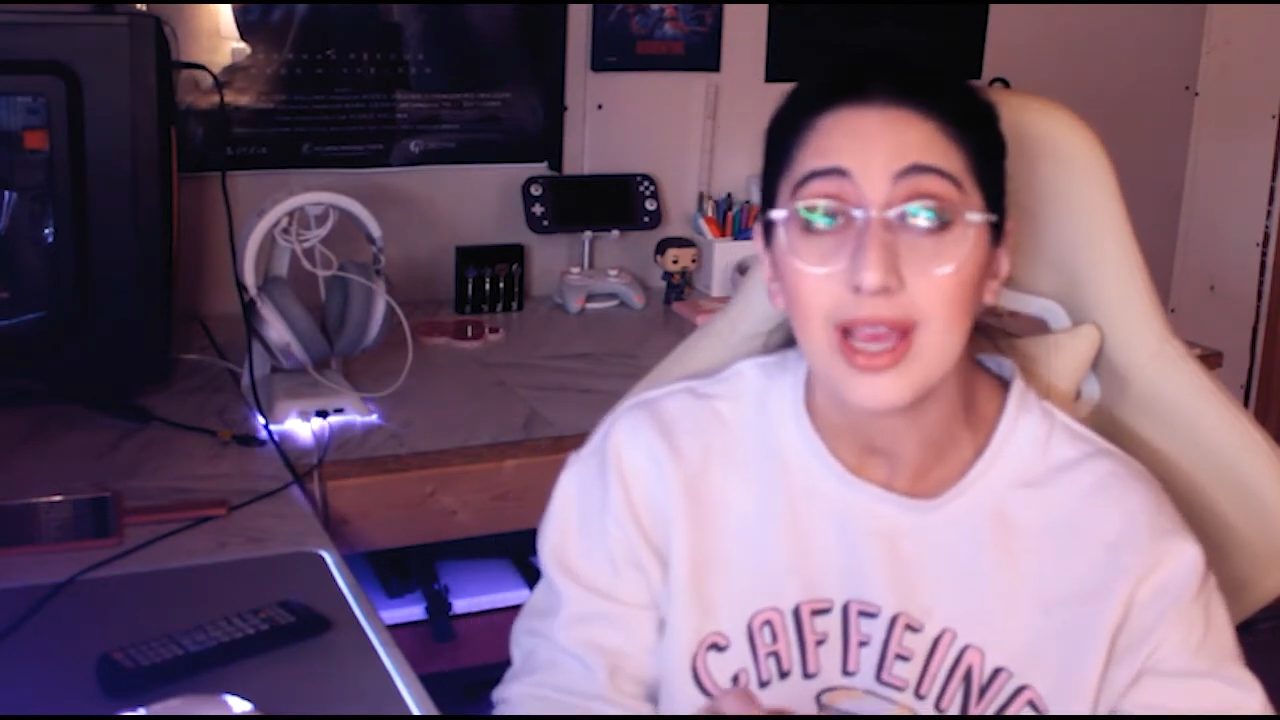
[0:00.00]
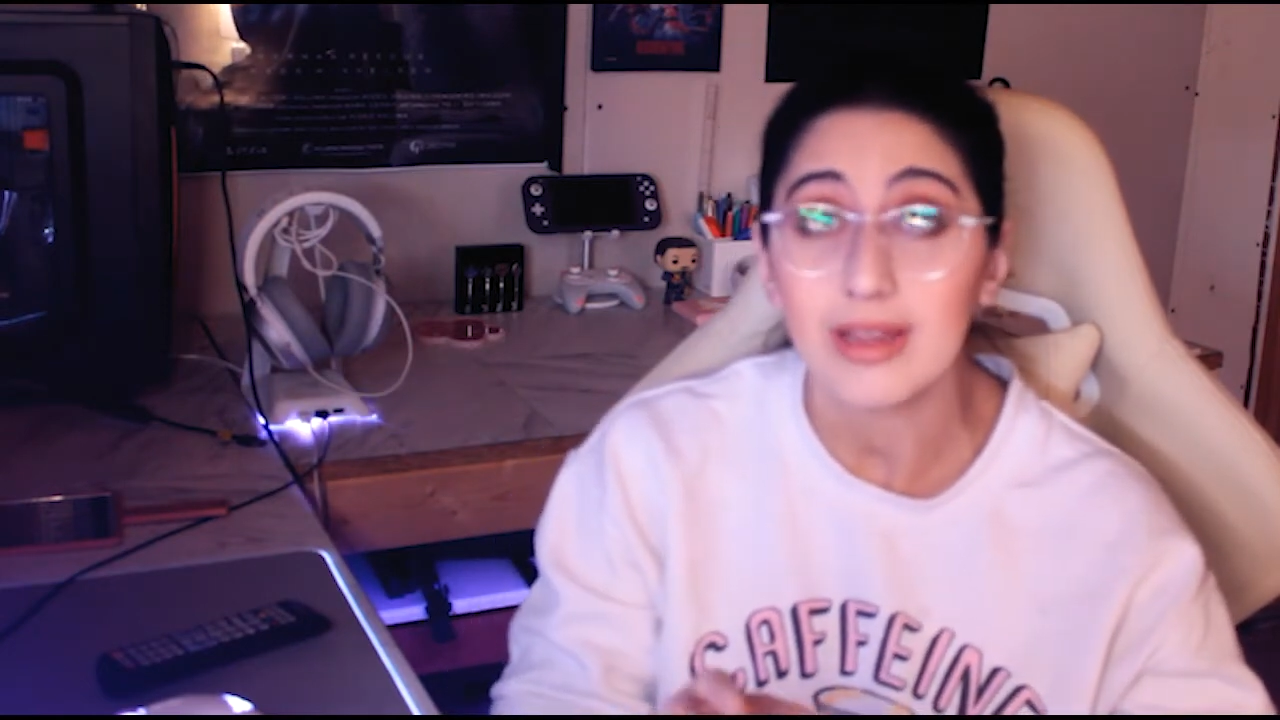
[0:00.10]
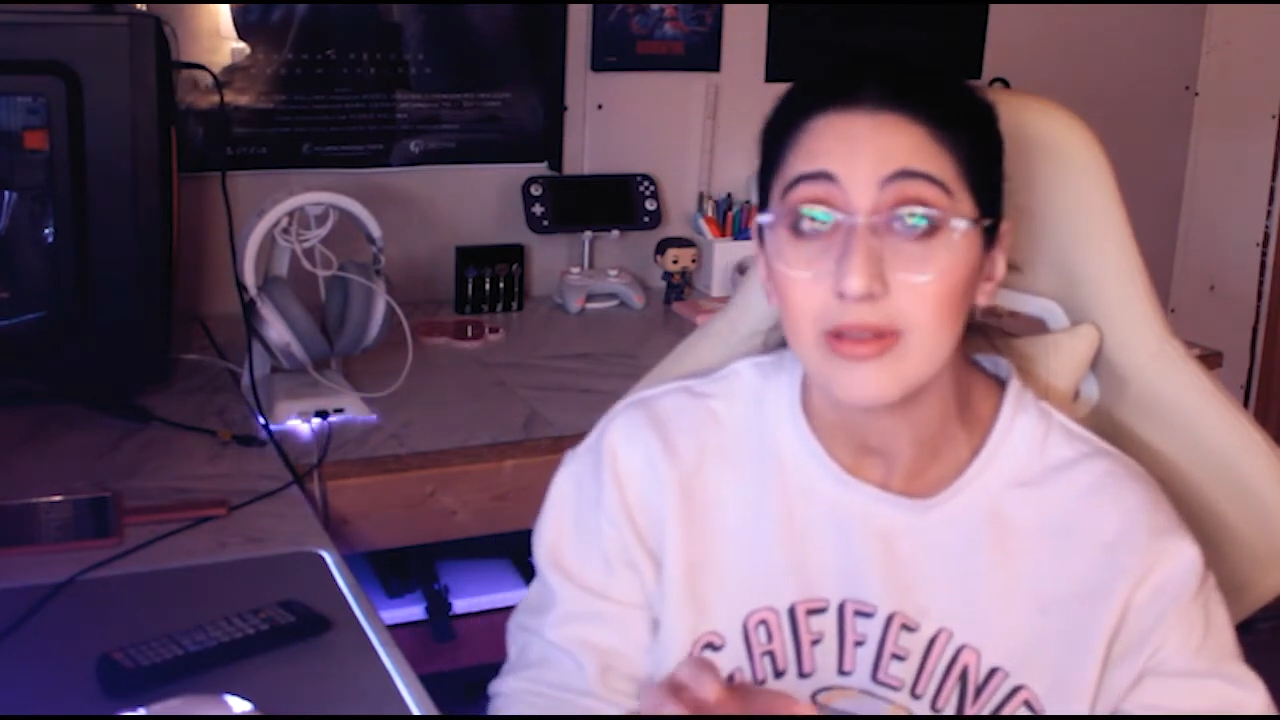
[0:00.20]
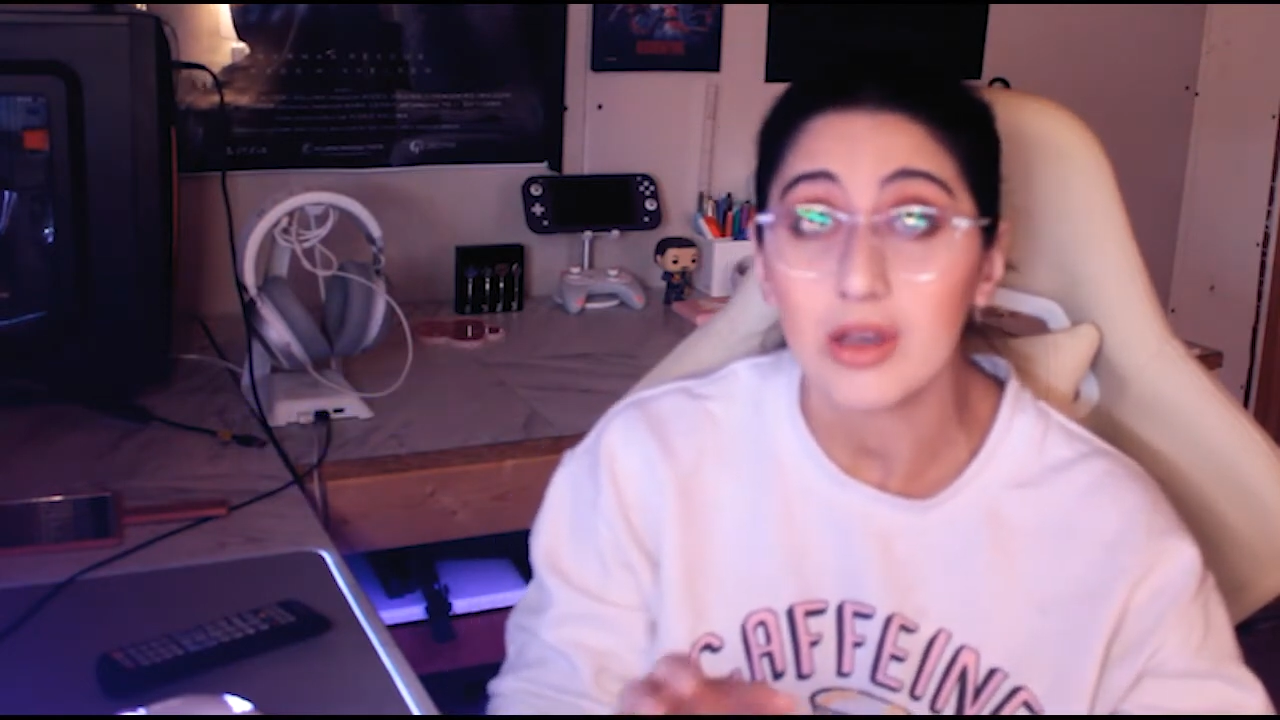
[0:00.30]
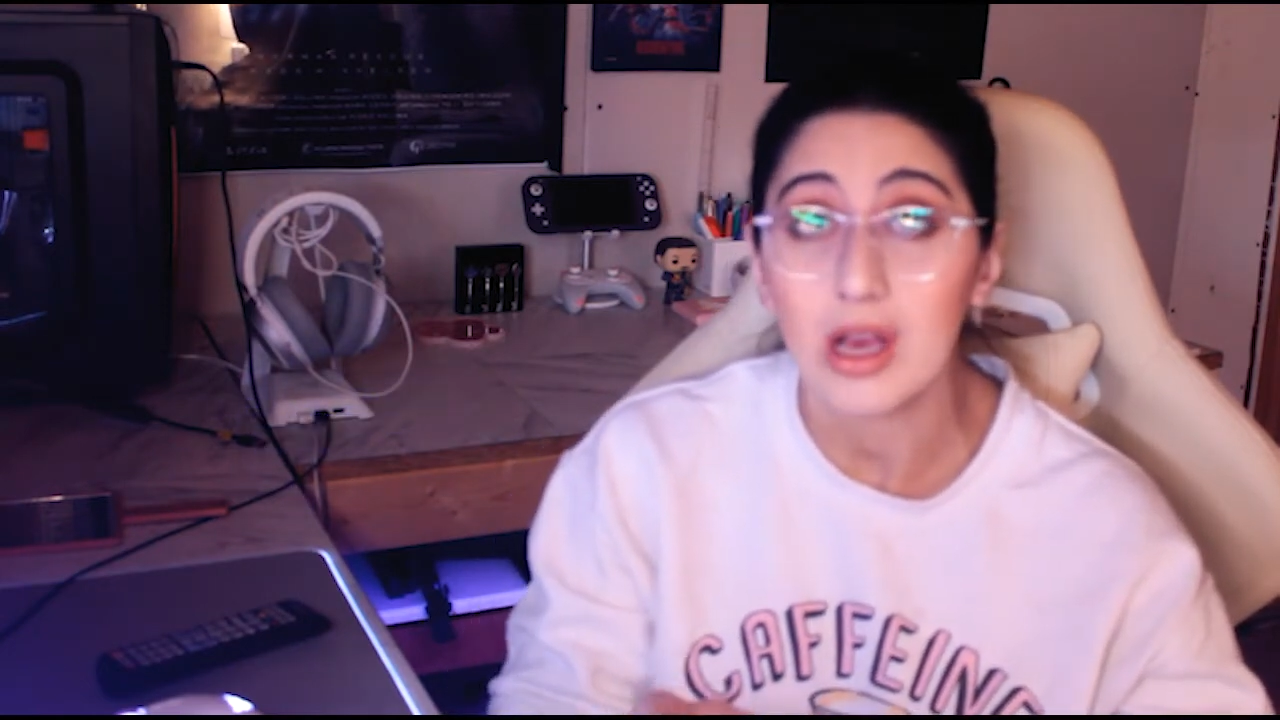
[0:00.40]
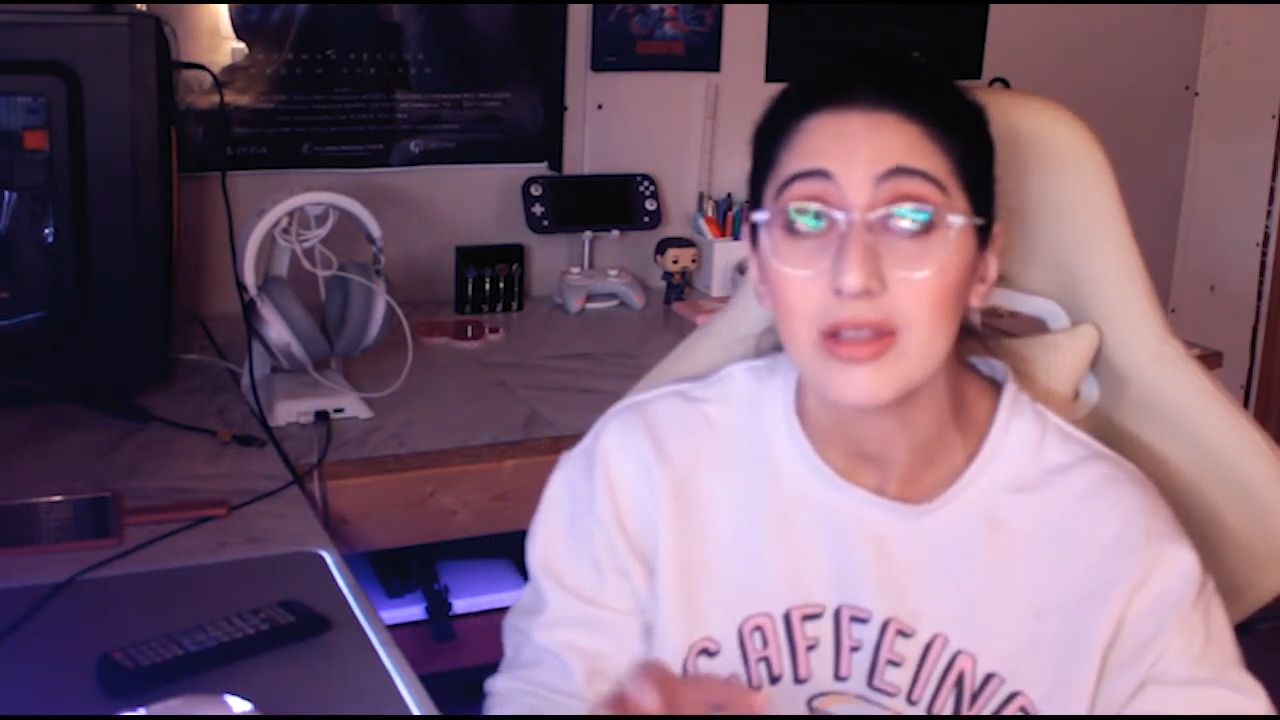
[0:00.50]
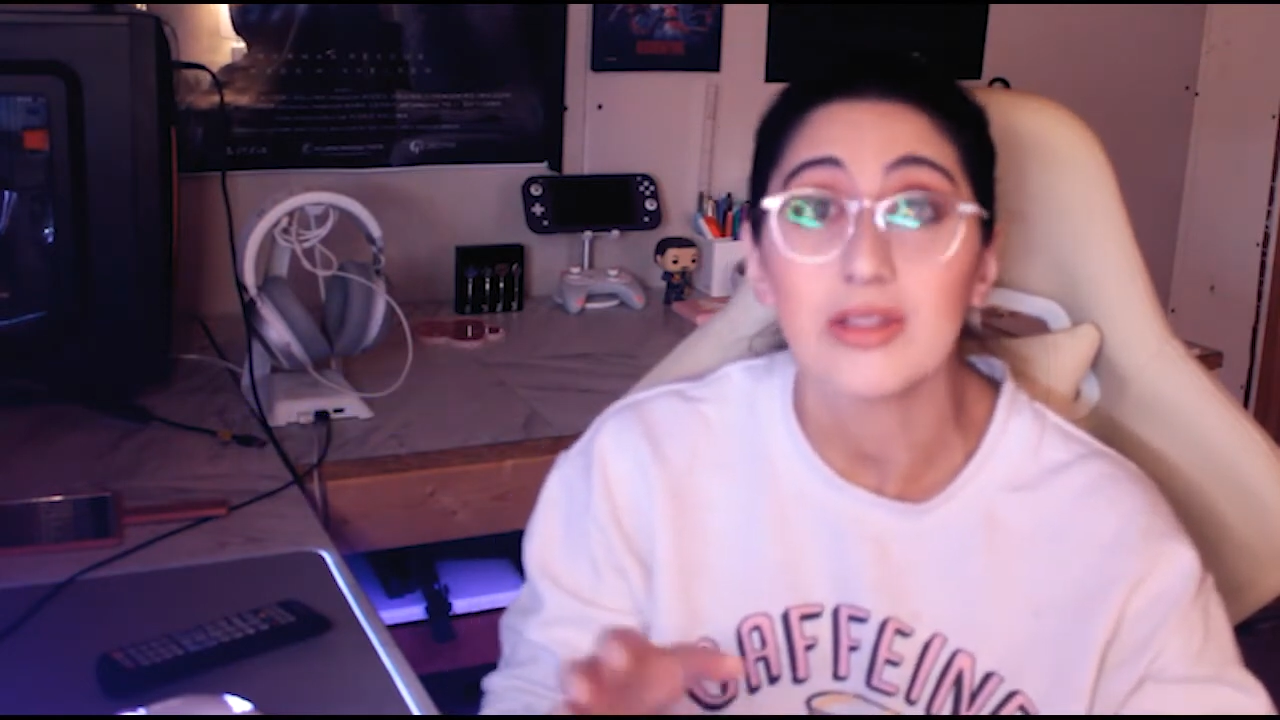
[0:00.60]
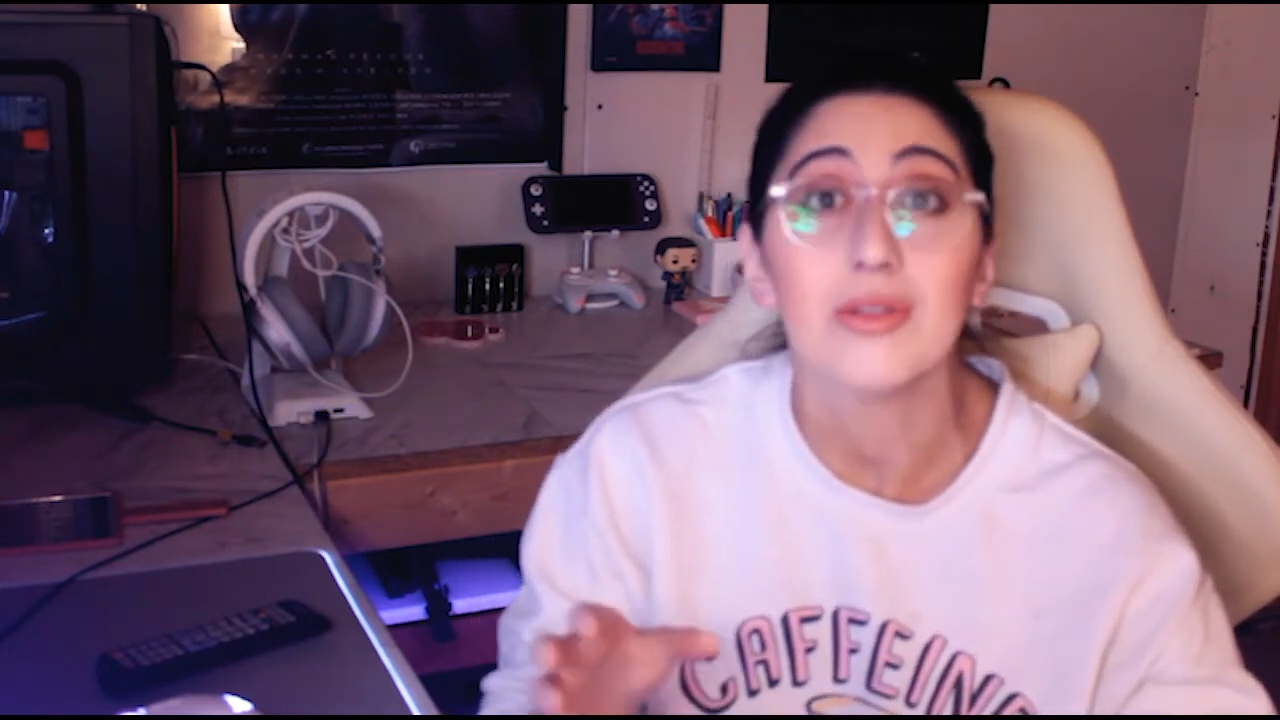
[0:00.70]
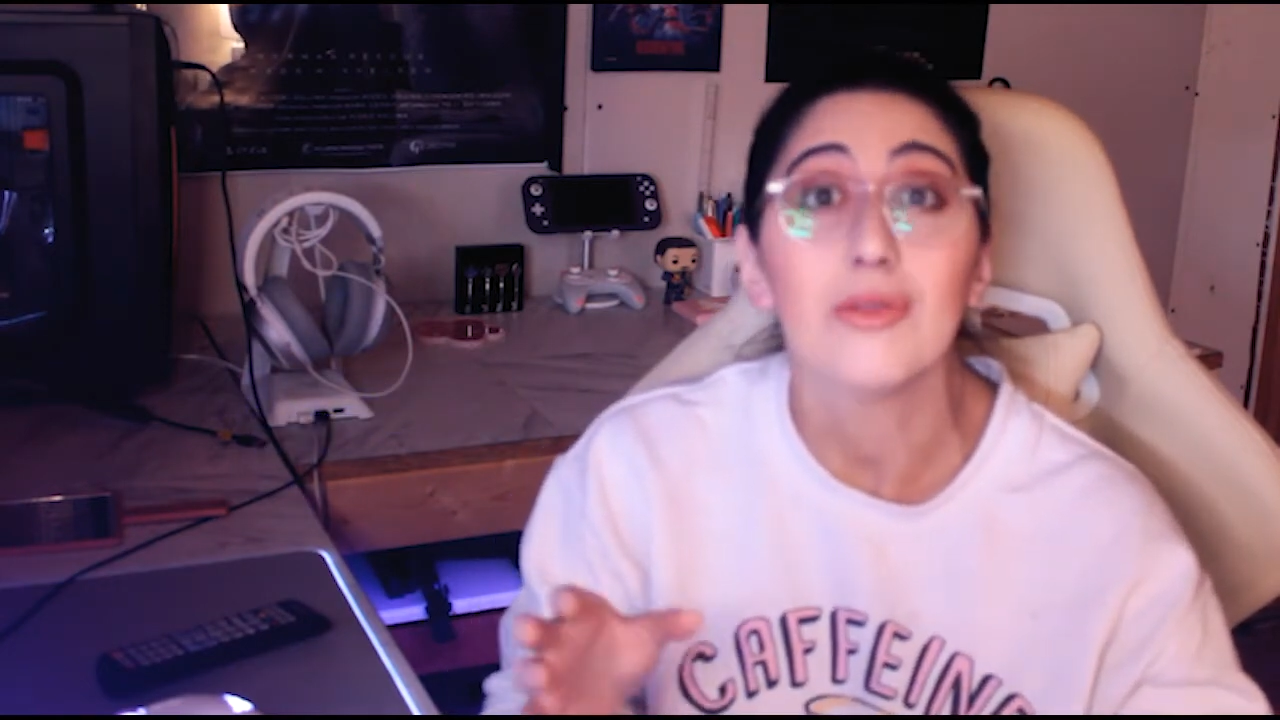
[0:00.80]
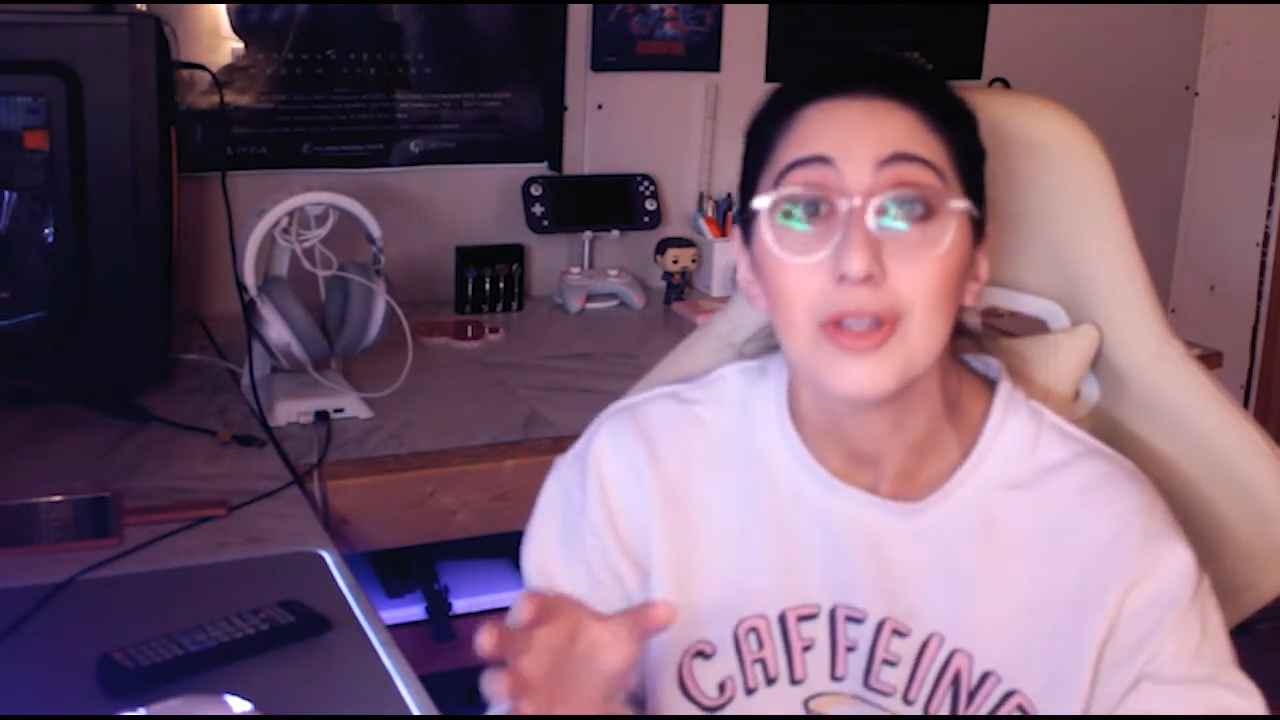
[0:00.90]
at the
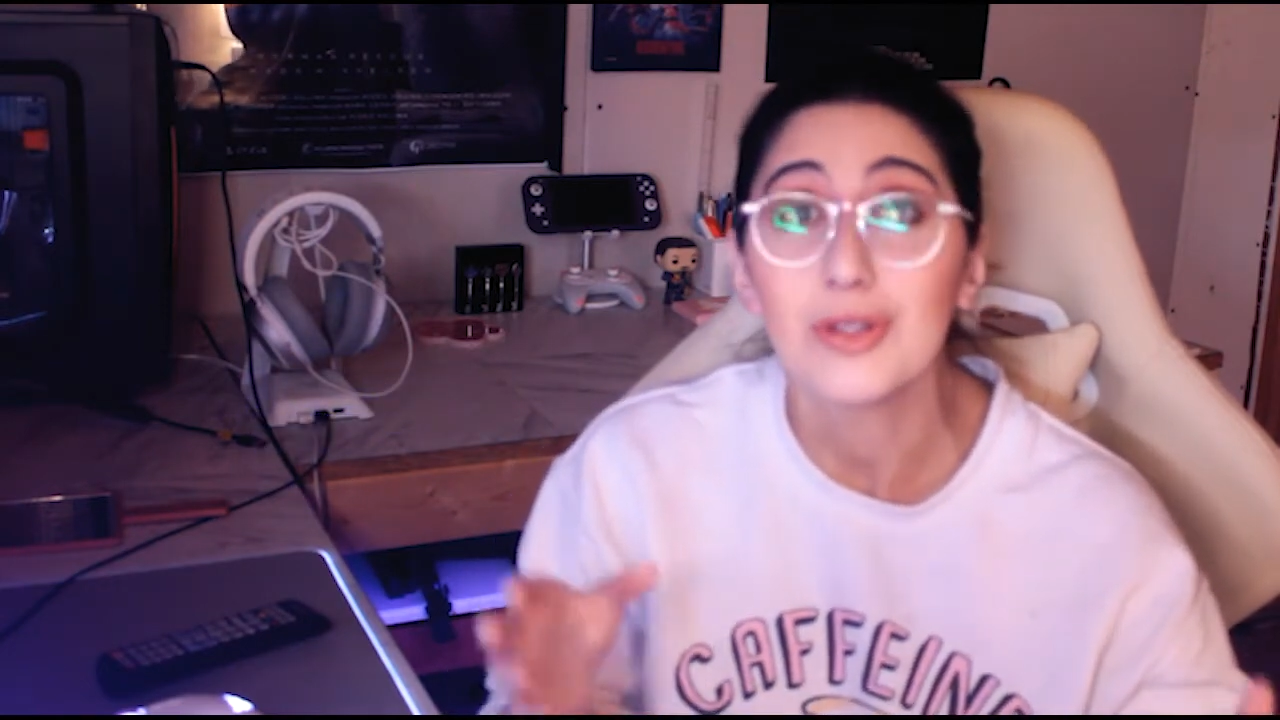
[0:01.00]
cost of